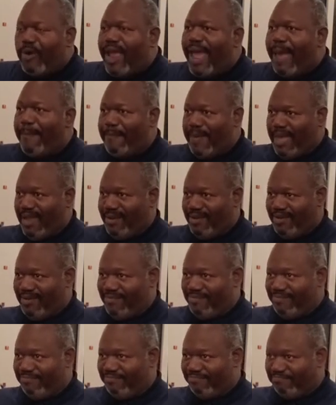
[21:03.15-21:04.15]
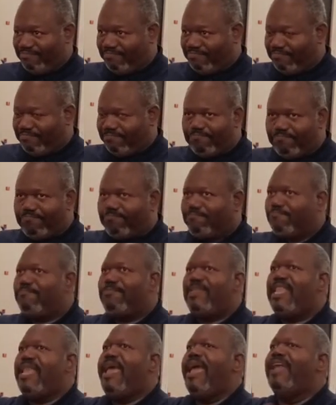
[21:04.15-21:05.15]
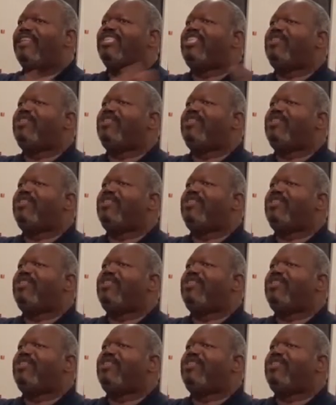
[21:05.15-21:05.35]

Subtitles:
rampant and